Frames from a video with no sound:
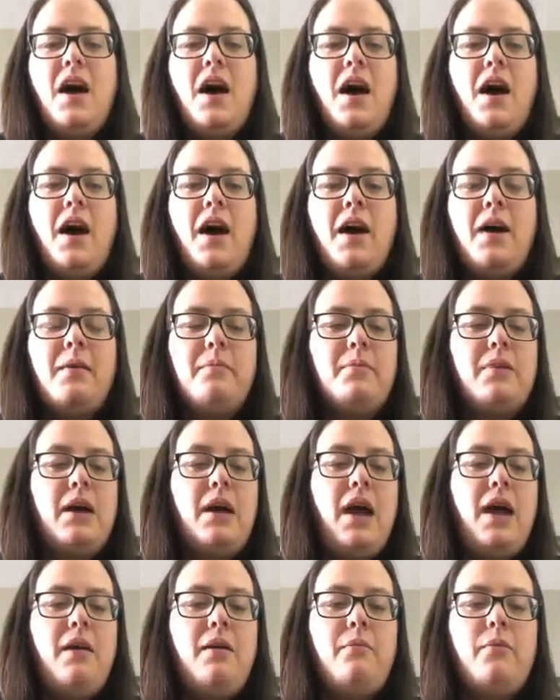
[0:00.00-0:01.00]

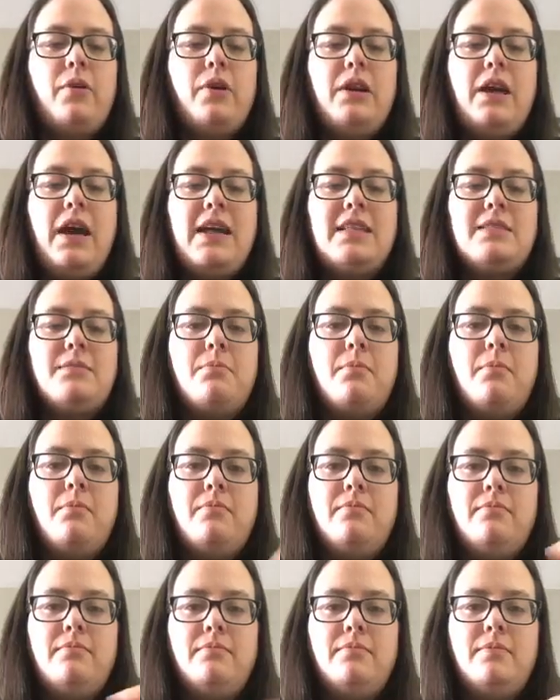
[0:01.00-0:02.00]
And we're going to add some
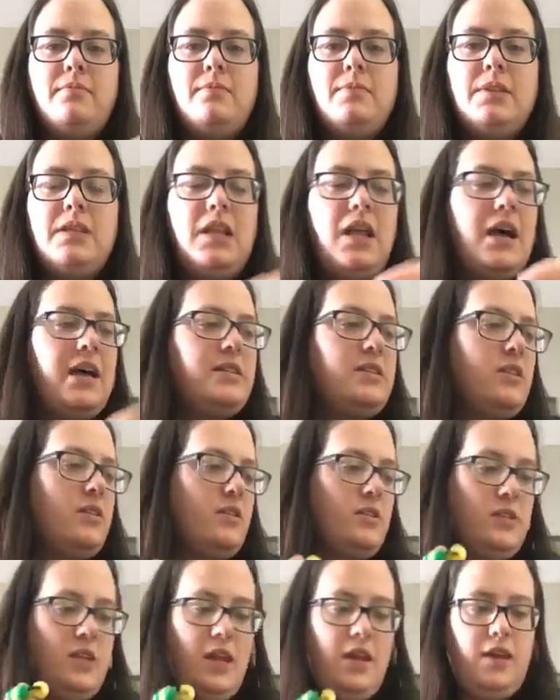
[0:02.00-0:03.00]
little eyes on our
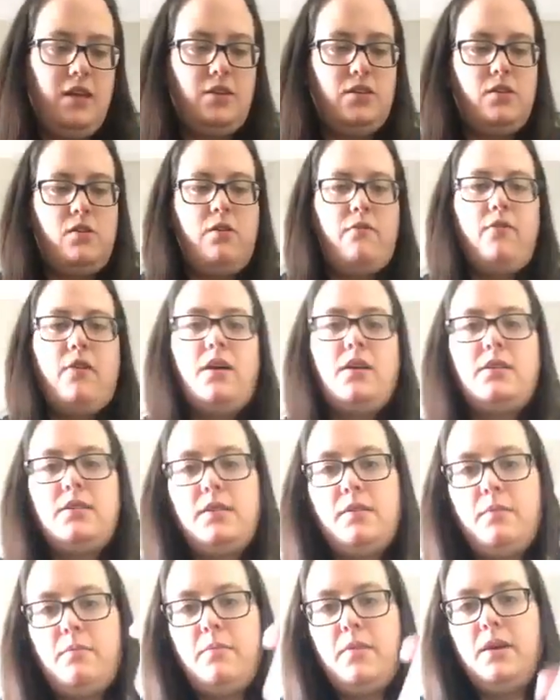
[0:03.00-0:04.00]
snake. So I've got
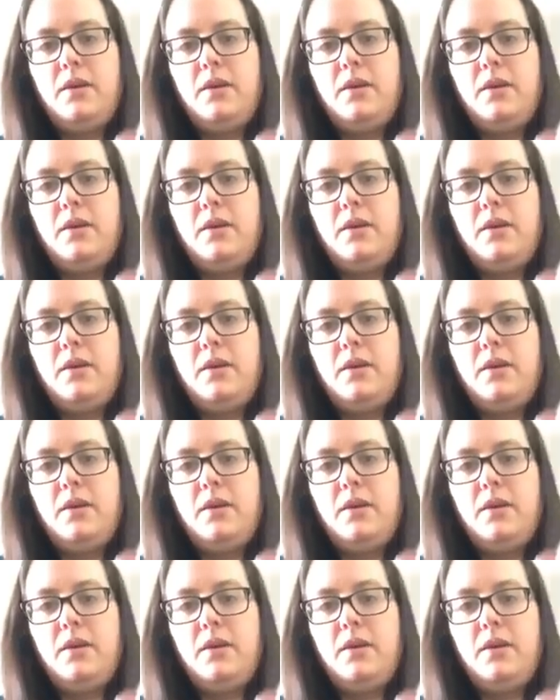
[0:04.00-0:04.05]
some